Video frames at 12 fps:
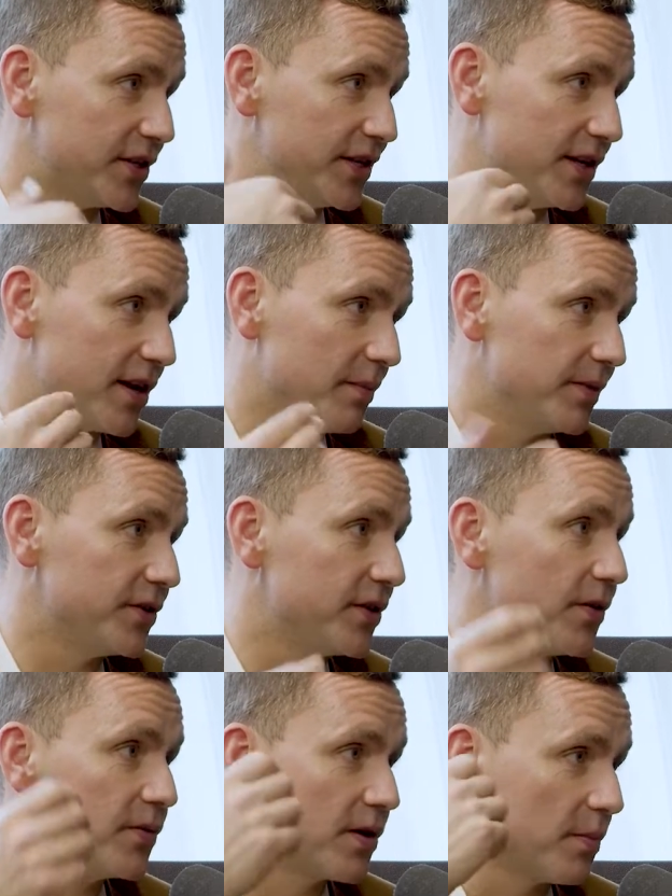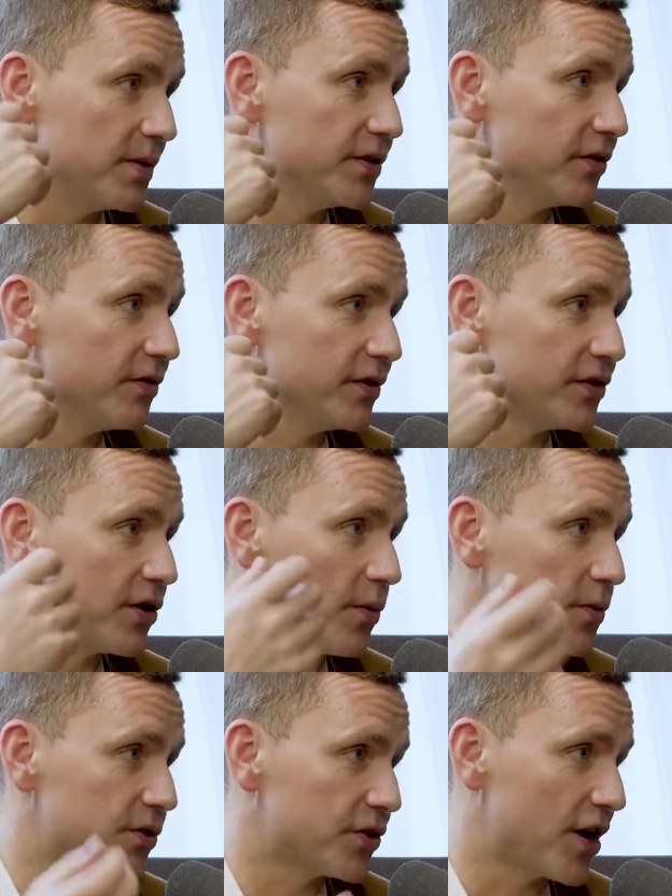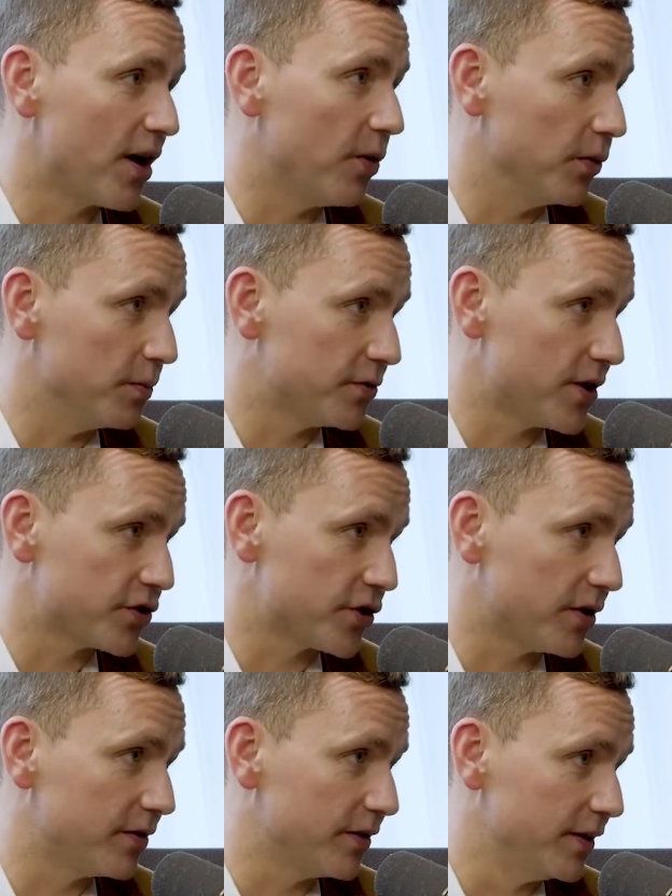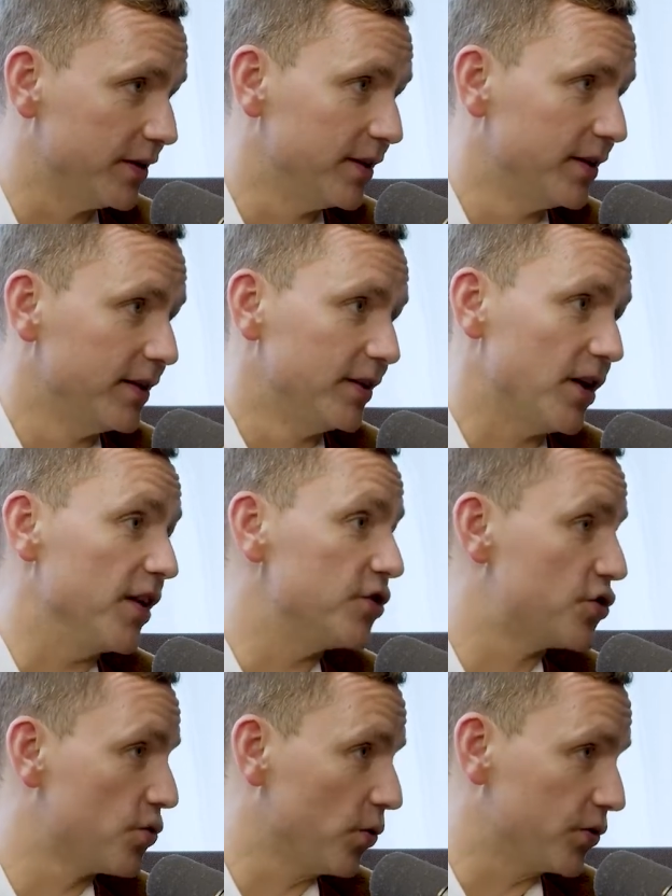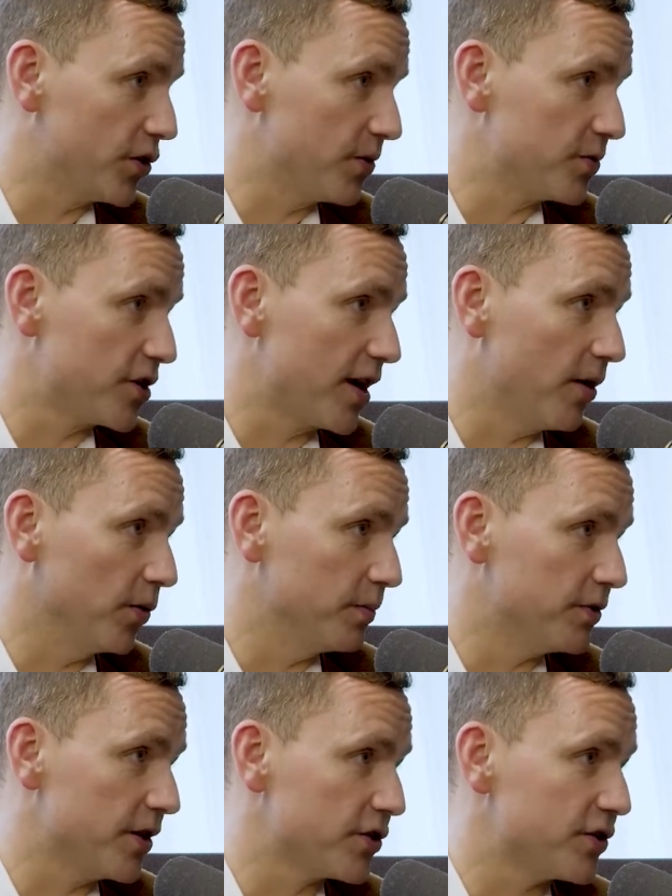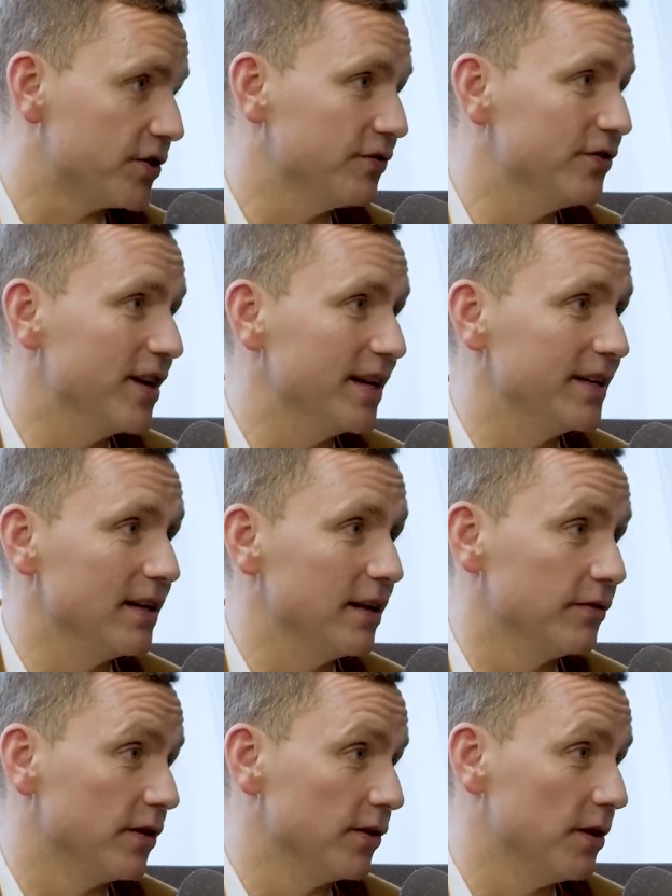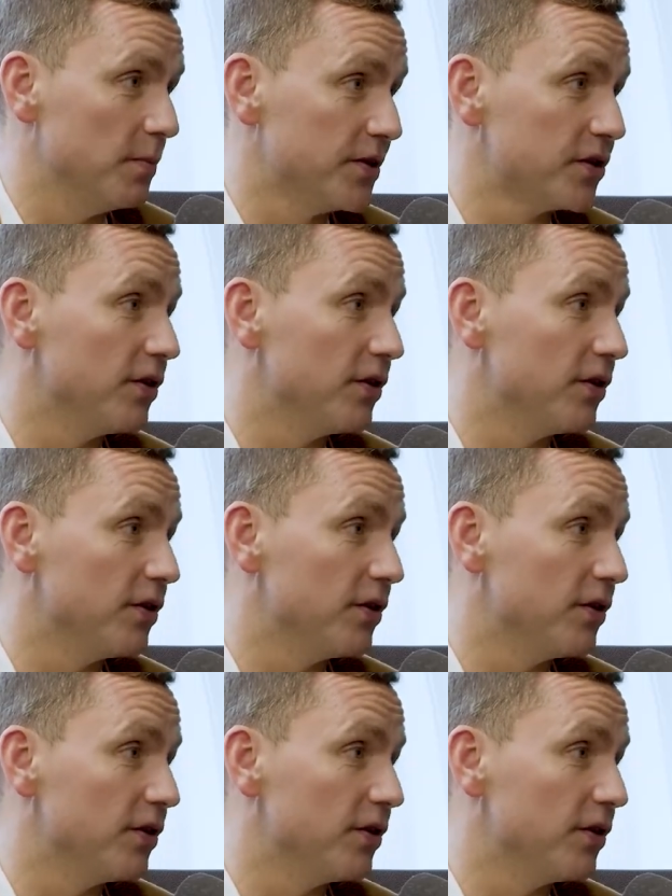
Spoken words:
seen companies under so much shareholder pressure and short-term shareholder pressure to really deliver on numbers,